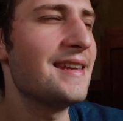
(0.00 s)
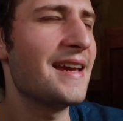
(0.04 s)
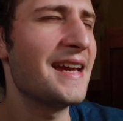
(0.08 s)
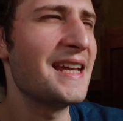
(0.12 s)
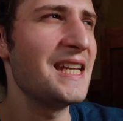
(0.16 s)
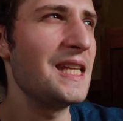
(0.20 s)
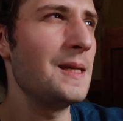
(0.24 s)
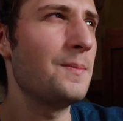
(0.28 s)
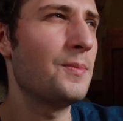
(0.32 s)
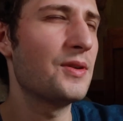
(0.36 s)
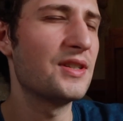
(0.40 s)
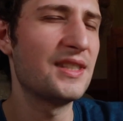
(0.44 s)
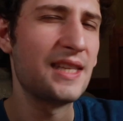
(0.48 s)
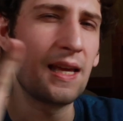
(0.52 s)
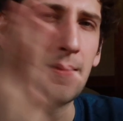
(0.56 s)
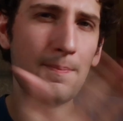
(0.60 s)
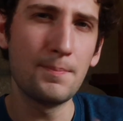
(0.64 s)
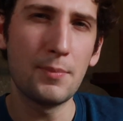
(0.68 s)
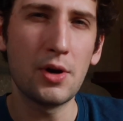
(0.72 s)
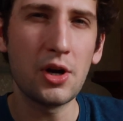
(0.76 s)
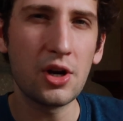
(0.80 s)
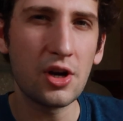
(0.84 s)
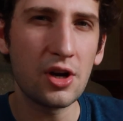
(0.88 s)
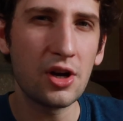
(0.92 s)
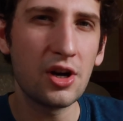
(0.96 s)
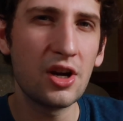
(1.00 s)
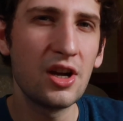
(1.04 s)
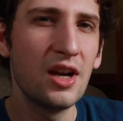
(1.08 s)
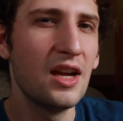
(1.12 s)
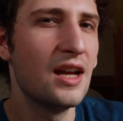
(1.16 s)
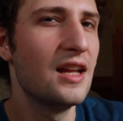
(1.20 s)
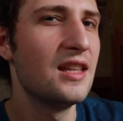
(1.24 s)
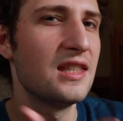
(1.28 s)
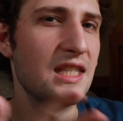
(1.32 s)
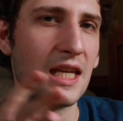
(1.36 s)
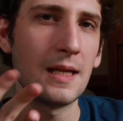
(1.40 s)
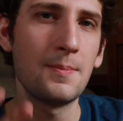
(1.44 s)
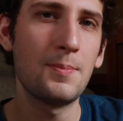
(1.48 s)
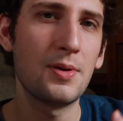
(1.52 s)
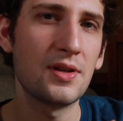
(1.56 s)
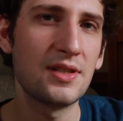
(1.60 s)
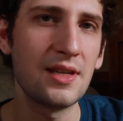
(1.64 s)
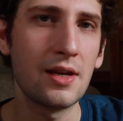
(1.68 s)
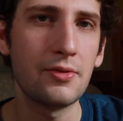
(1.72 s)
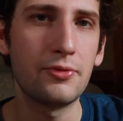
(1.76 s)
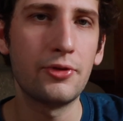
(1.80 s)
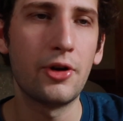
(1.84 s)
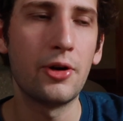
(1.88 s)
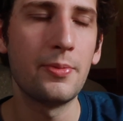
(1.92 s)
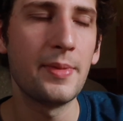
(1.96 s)
ninety percent murder, ten
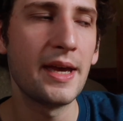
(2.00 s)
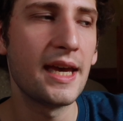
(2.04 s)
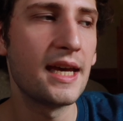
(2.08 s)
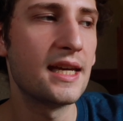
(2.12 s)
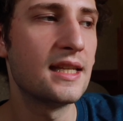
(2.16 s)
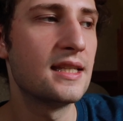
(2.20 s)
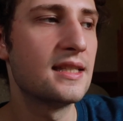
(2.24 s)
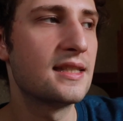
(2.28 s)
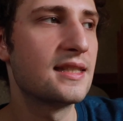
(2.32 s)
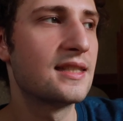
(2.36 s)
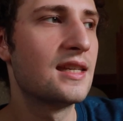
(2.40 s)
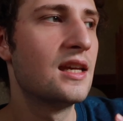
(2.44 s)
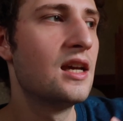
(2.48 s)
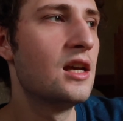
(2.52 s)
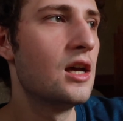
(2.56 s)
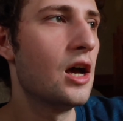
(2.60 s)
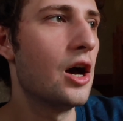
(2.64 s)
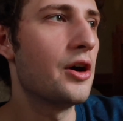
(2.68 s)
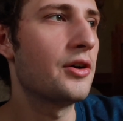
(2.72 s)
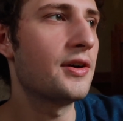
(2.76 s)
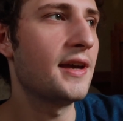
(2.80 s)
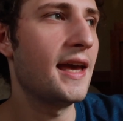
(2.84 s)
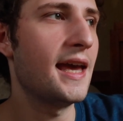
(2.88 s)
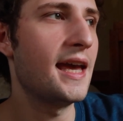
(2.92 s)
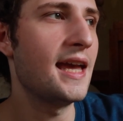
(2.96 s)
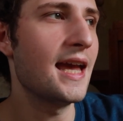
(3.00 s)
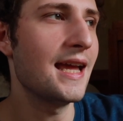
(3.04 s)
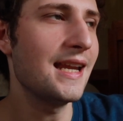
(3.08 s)
percent romance, okay?